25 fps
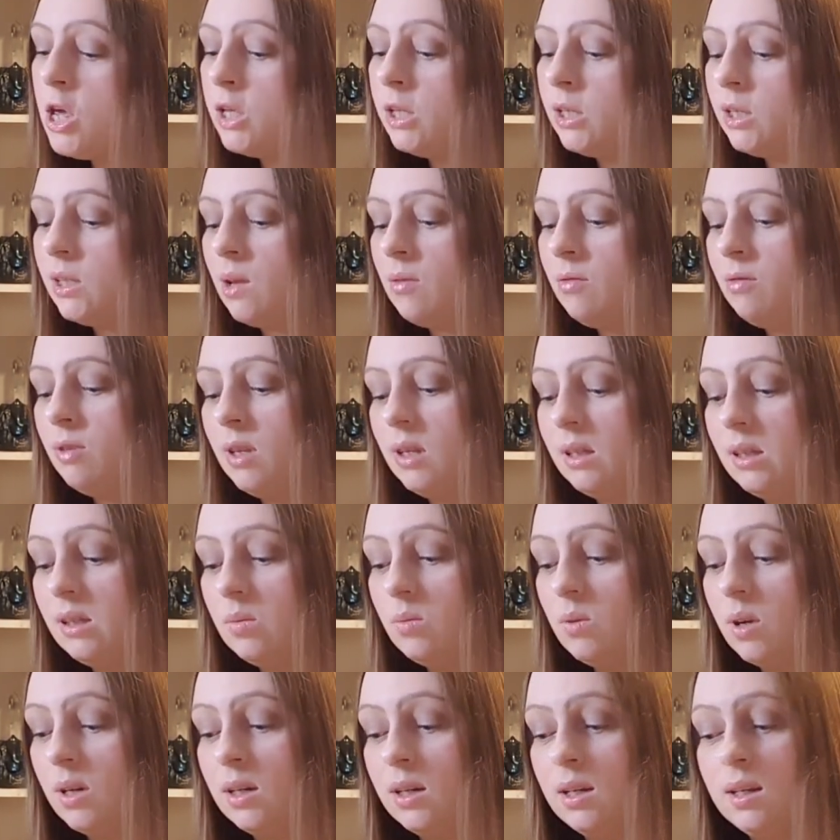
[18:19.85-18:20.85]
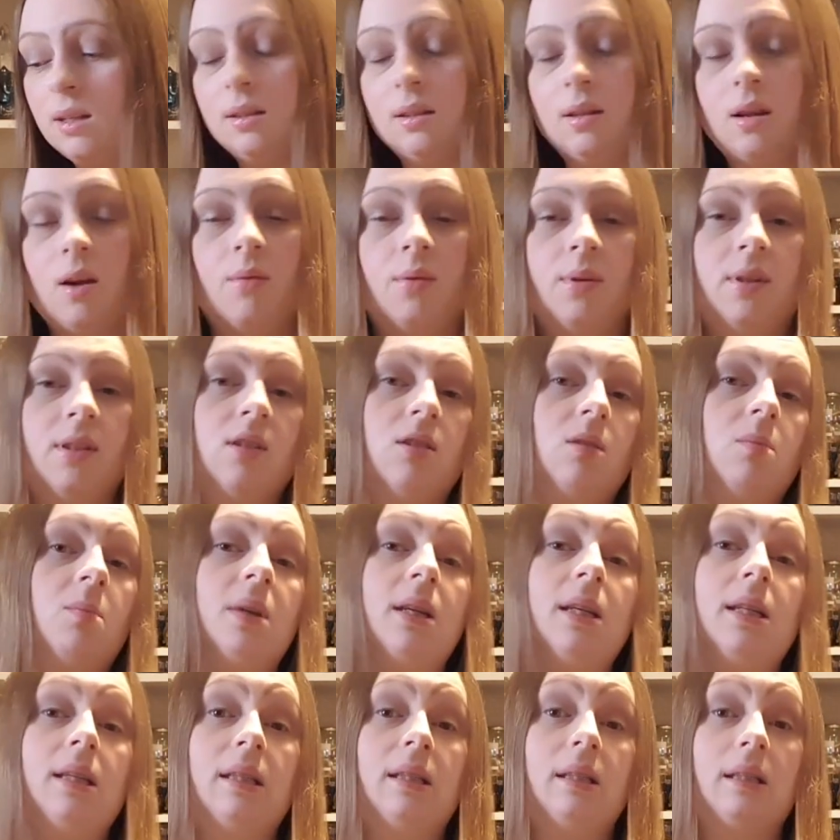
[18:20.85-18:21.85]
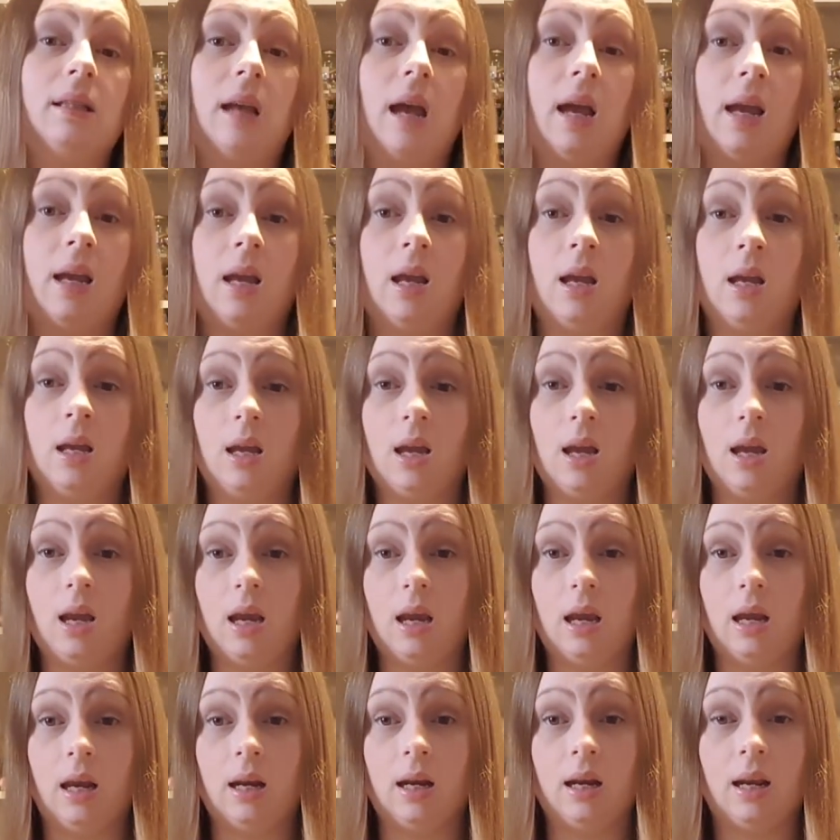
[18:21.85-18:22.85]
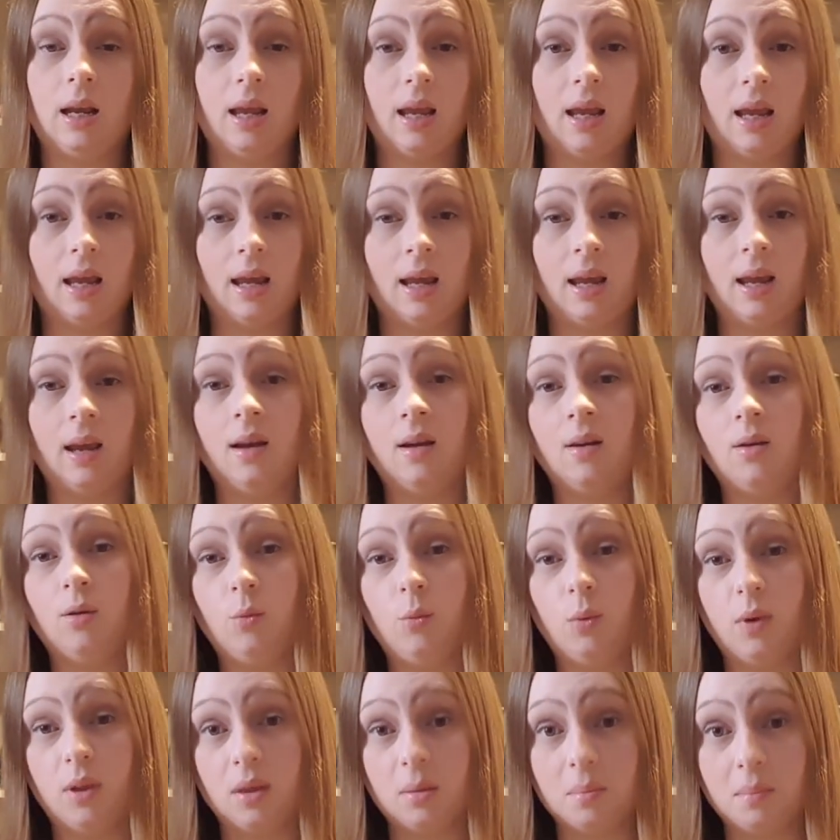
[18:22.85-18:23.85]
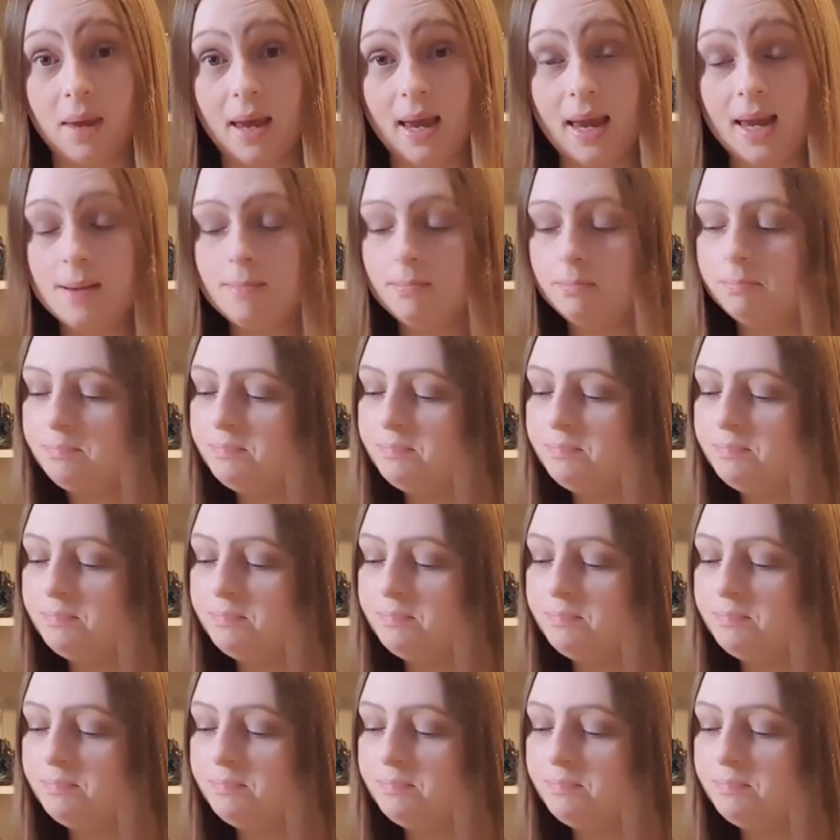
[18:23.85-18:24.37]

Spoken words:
So this one is going to be staying in here with me,